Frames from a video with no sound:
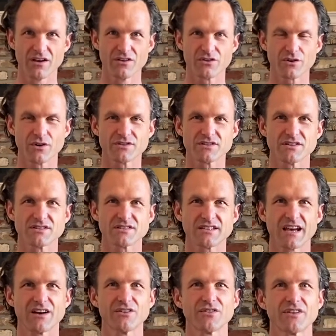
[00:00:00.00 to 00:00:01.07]
So it's a
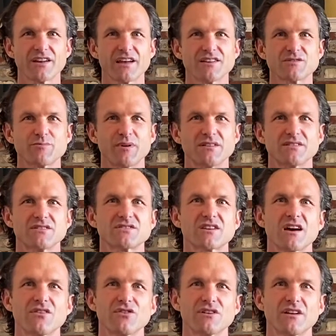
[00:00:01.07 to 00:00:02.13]
sound that has been
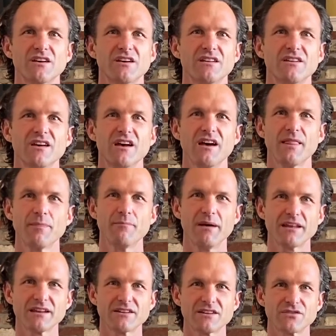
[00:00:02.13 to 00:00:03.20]
discovered in
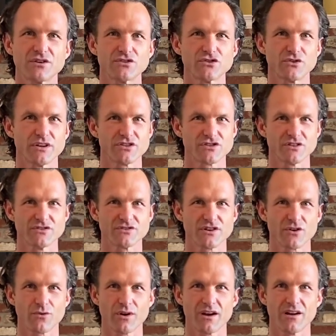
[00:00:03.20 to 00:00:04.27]
many different traditions
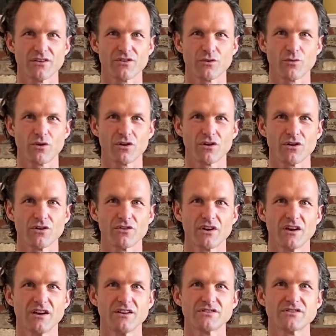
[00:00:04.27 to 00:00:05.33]
around the world
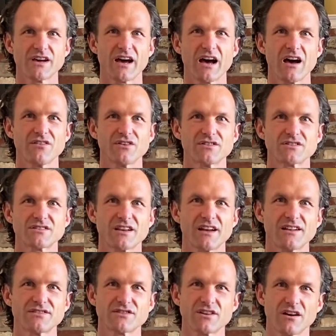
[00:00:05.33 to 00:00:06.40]
to have a
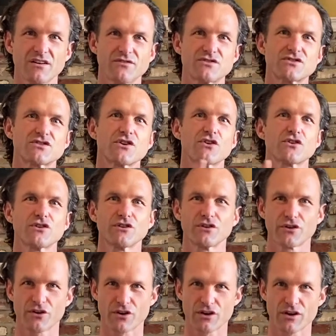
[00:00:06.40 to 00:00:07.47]
sense of
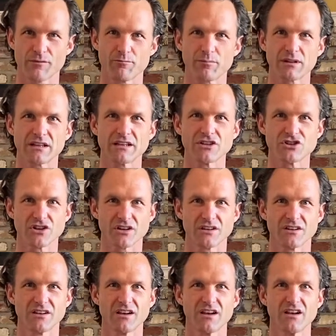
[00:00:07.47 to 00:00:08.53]
circular completion.
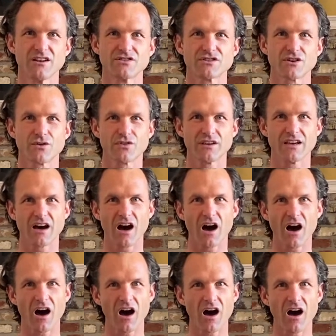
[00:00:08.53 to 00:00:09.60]
So the
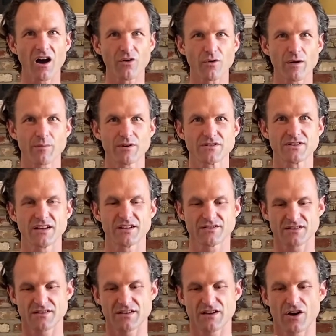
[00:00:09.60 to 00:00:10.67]
ah represents
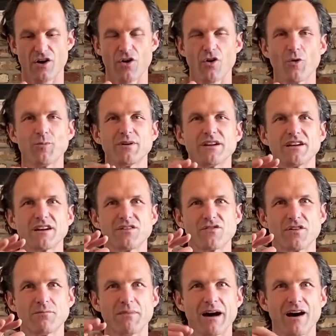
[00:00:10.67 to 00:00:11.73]
the opening of the
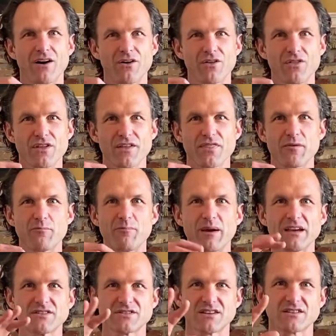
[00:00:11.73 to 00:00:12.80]
mouth and the
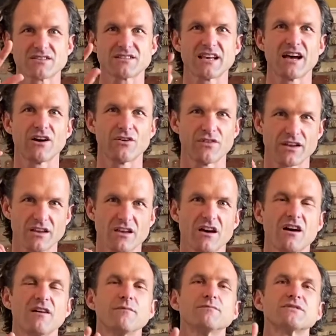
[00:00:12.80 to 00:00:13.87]
basic sound that
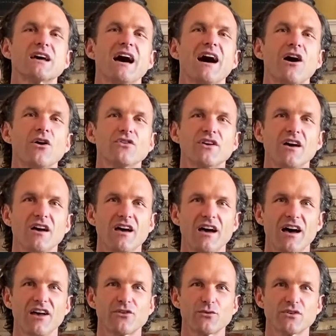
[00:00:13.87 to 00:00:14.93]
comes out
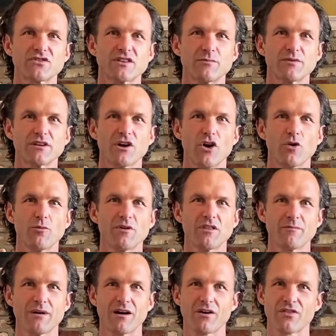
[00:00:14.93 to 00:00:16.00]
as we simply open the
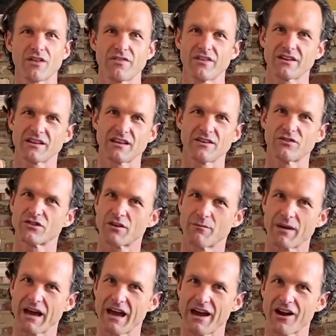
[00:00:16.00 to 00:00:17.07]
mouth and then give some
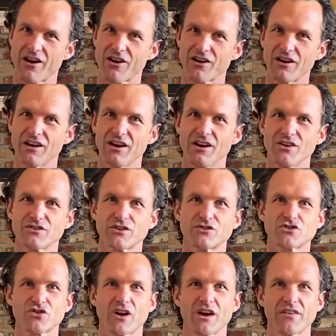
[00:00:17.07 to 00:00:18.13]
air. So
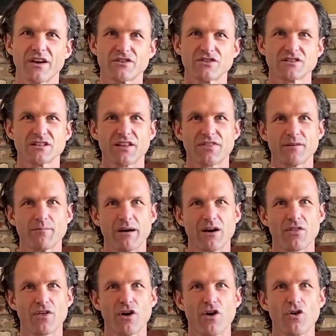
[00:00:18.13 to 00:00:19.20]
try that. Just let the mouth
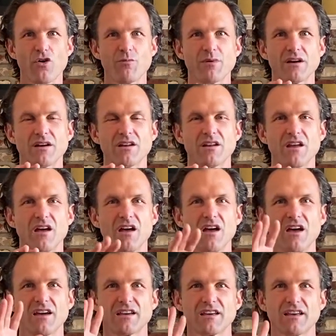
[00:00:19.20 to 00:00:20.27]
open,
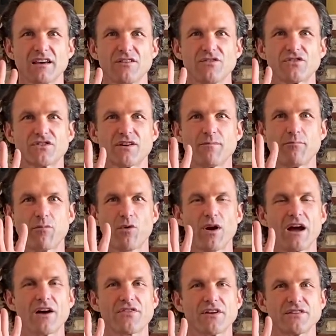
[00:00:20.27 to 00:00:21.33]
give some
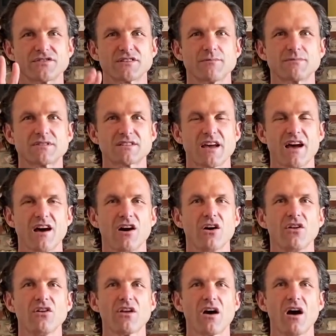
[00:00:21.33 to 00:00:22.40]
breath and some sound.